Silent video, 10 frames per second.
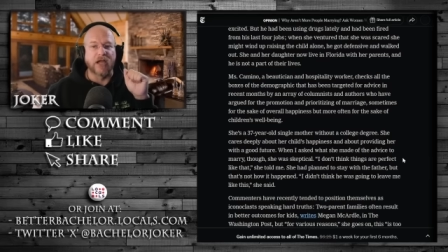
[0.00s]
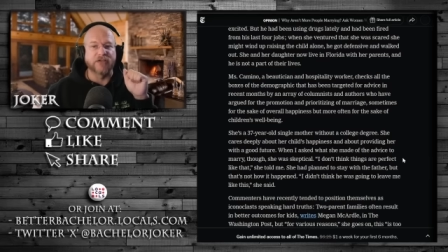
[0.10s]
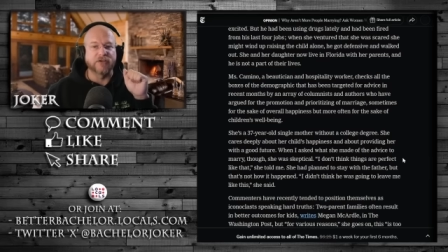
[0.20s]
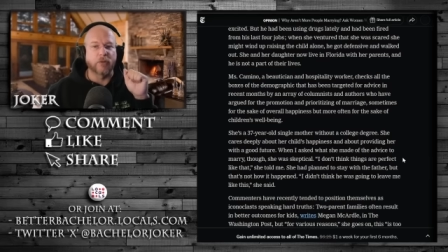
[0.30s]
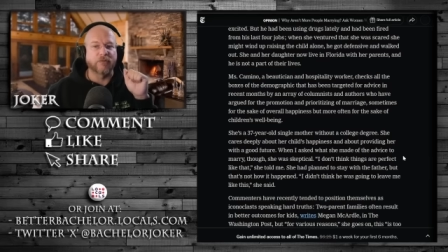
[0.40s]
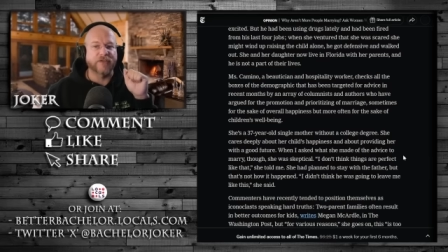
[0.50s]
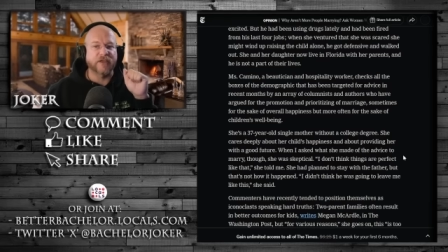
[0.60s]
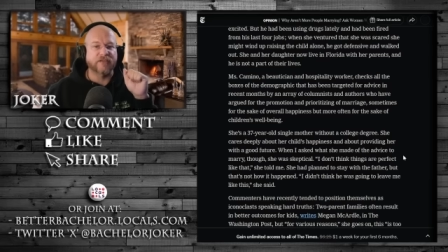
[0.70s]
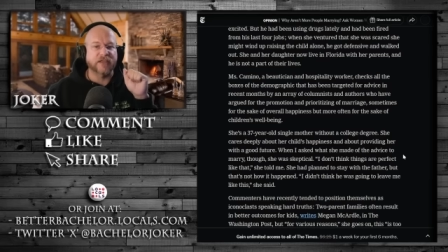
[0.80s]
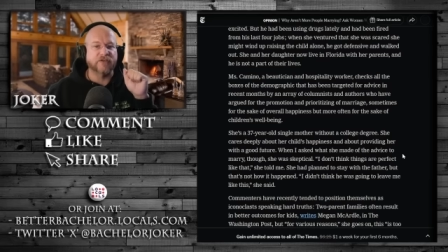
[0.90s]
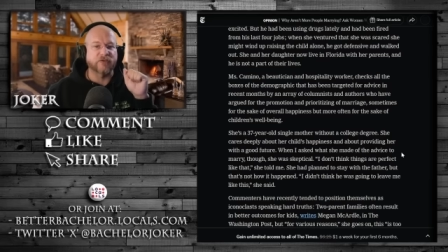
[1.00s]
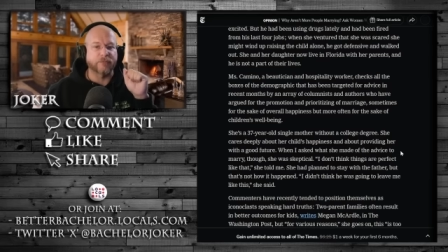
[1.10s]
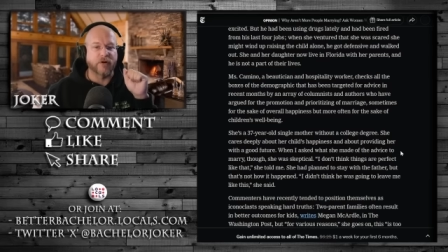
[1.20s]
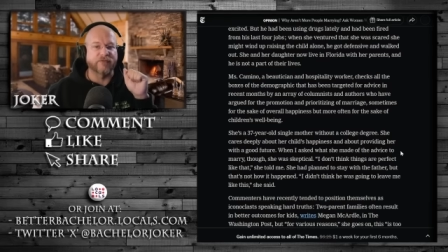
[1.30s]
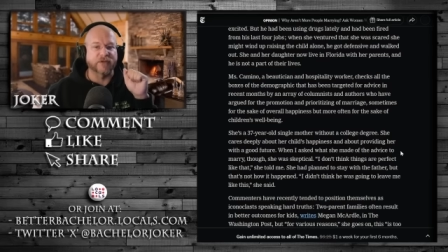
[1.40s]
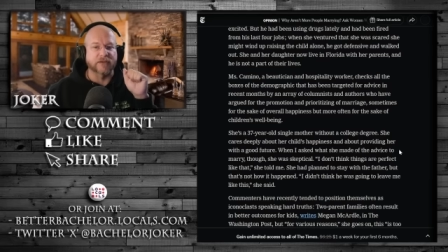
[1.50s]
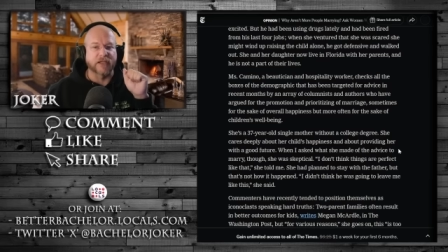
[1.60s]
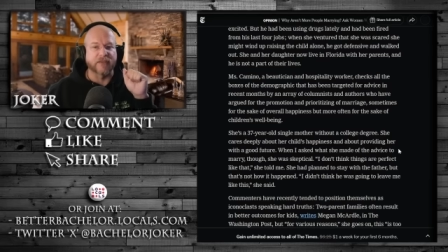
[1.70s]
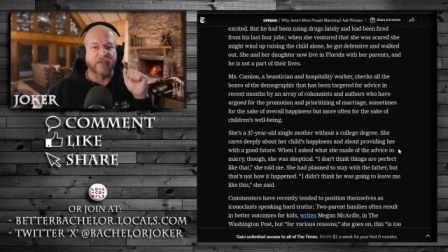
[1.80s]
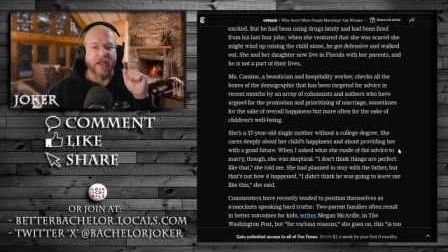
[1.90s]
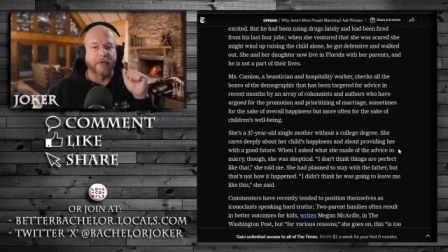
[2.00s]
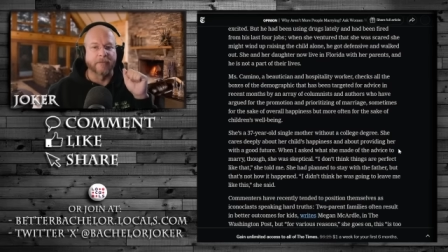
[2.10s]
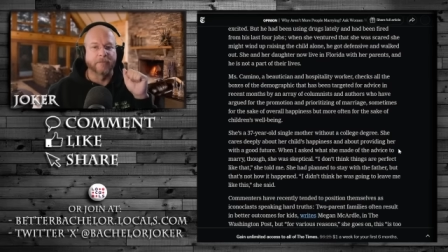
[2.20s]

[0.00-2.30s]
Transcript: I don't think things are perfect like that.